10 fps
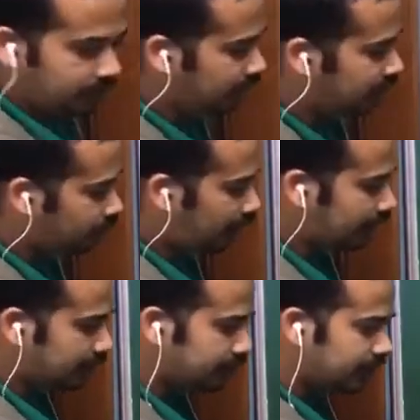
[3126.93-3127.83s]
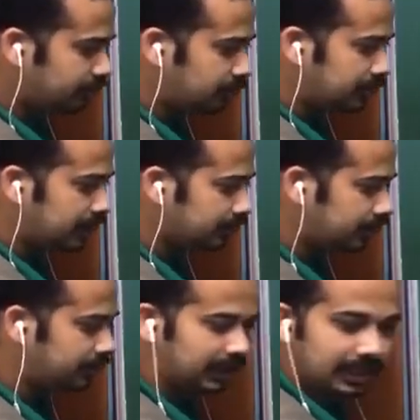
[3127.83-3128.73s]
its y component of momentum
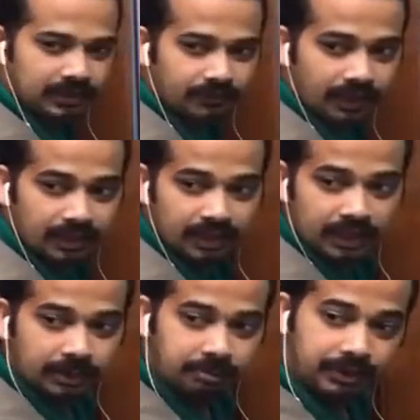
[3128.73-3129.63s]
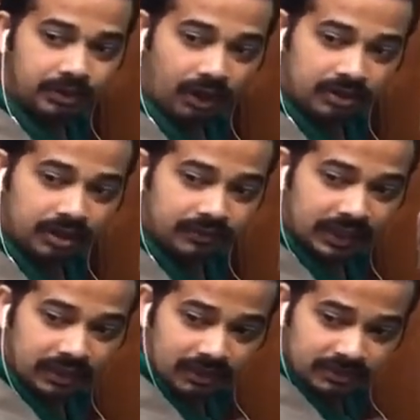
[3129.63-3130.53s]
will be ill defined. Because of
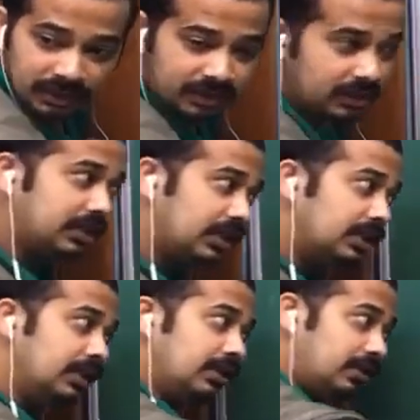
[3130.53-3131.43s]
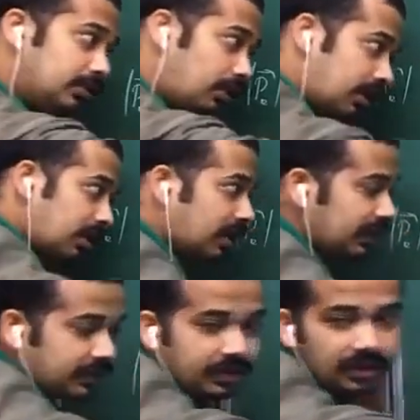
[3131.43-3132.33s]
that uncertainty, you got a
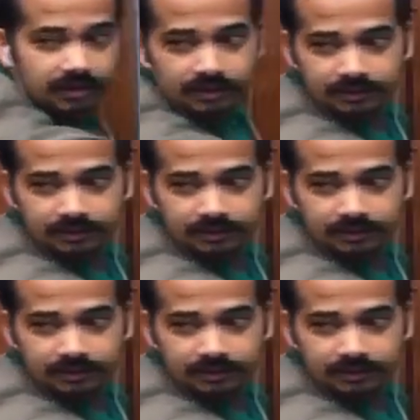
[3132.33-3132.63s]
range here.